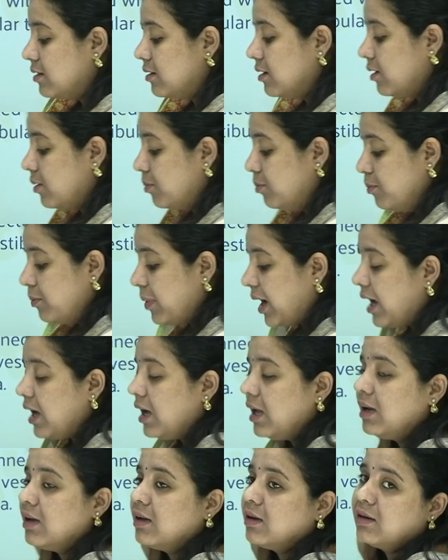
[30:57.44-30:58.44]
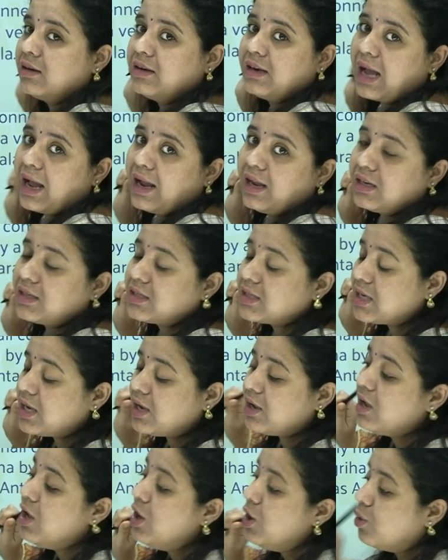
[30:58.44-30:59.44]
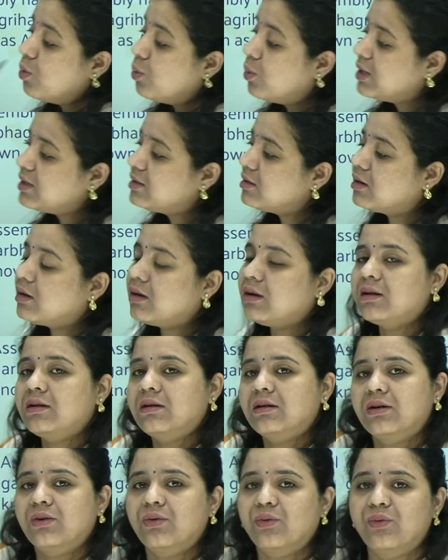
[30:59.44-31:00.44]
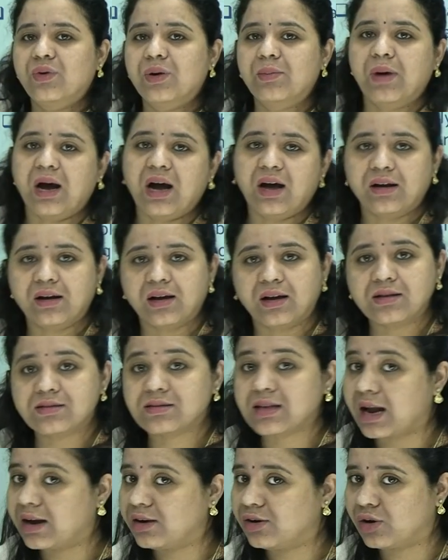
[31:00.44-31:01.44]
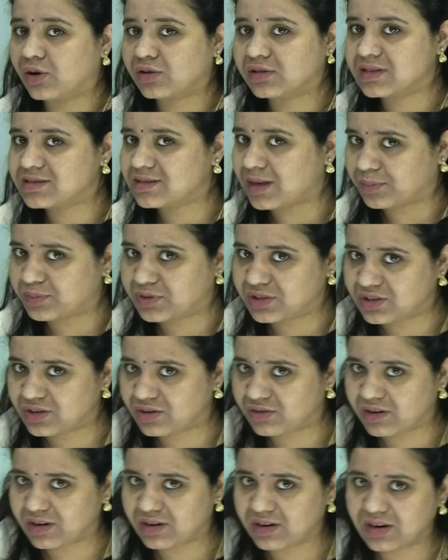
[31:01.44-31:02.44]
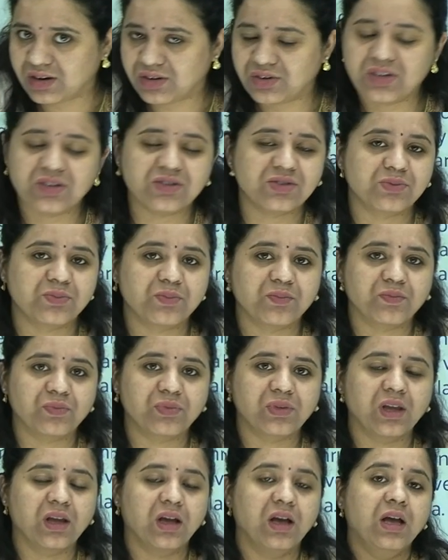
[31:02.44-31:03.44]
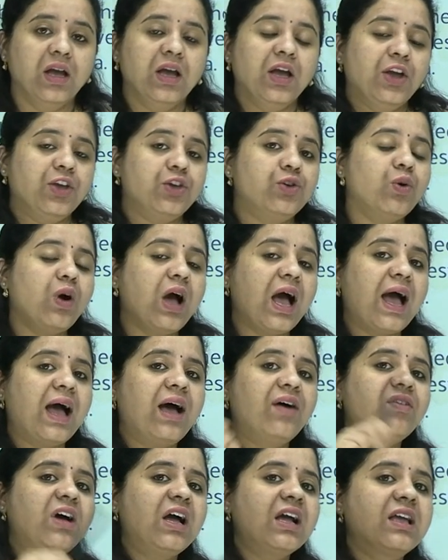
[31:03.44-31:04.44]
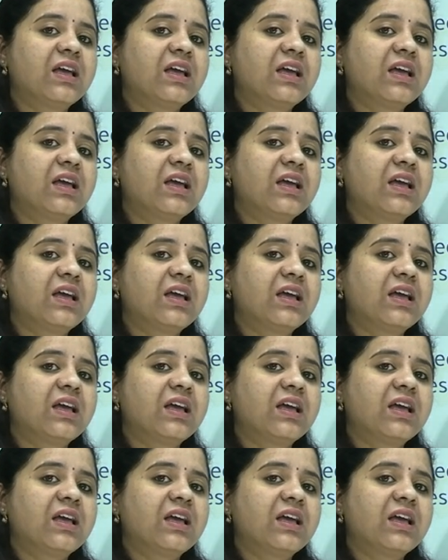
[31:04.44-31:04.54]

the main deity with the Vimanas and not the subsidiary deities. You have a